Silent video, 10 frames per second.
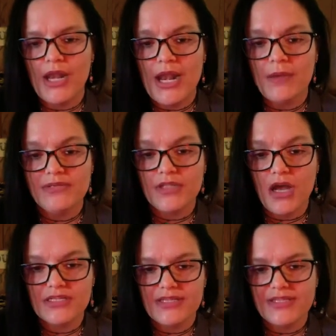And I was
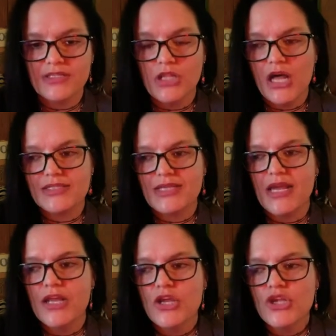locked in this closet.
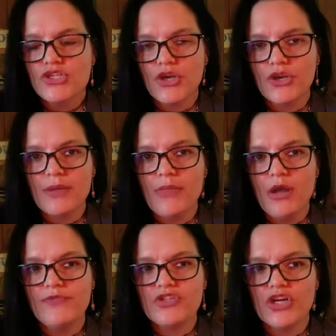So I'd come
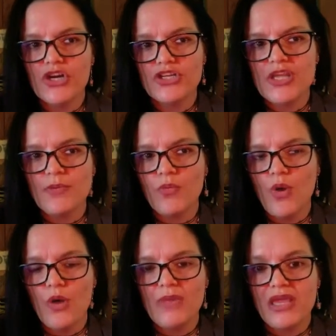home from church. They would
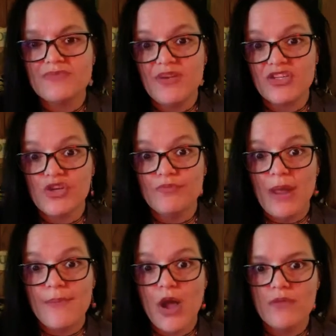walk me, especially my
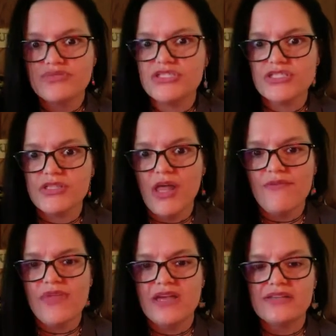mom. She just
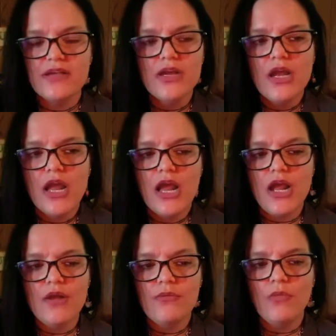loved this.
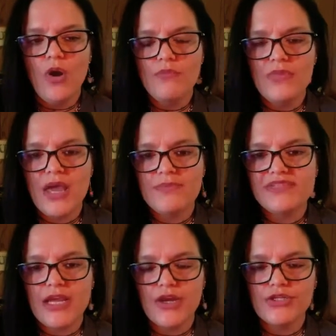Walk me
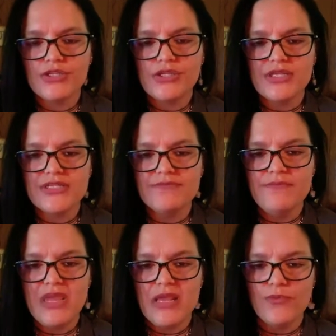upstairs to this
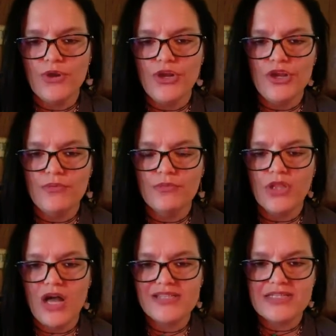mini room,
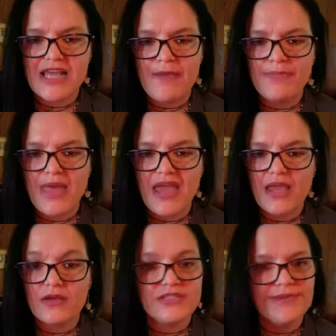closet type thing,
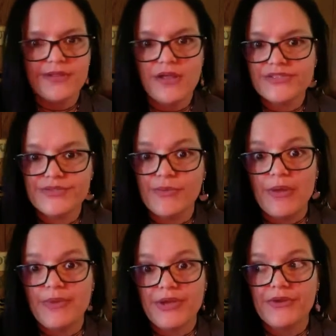because my closet's way
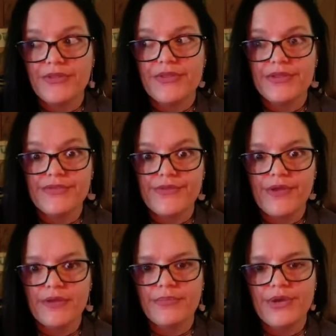bigger than this
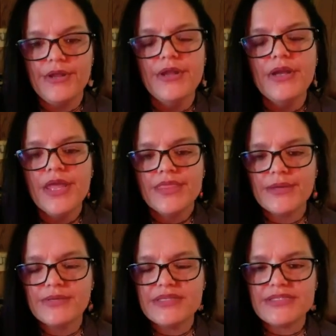thing. But
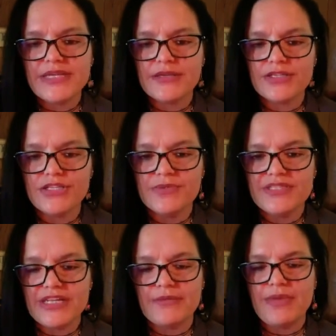she would
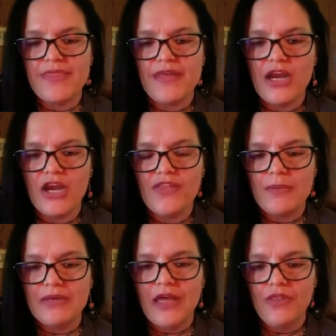stick me in there. They
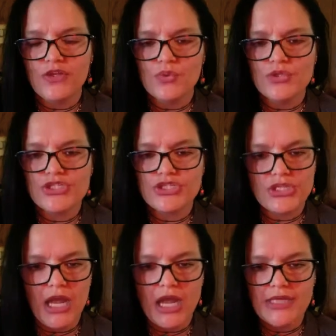would nail the doors
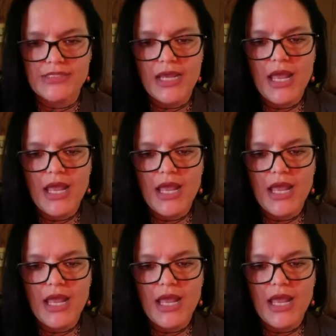shut.